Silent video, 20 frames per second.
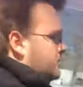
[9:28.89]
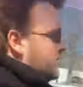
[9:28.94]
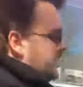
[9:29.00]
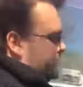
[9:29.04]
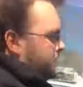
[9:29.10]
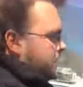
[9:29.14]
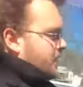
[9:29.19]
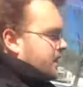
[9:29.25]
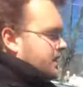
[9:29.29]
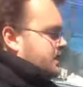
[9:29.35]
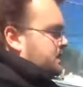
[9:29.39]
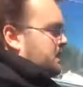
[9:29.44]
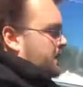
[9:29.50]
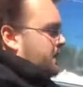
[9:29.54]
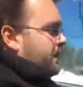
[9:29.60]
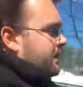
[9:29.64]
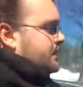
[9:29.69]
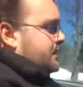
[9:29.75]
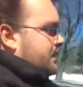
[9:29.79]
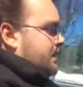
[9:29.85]
just an
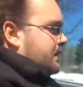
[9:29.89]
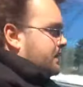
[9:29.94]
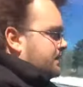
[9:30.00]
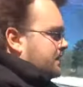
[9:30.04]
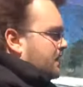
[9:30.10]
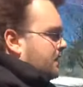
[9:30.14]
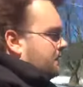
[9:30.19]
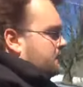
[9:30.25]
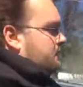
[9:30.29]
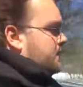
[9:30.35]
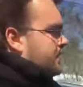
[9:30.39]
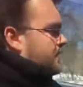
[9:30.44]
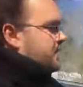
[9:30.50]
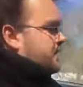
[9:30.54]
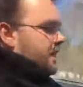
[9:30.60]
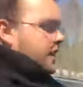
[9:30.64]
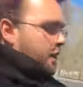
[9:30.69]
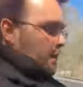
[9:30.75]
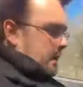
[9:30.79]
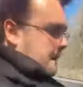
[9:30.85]
experience in itself right
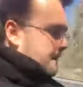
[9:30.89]
there.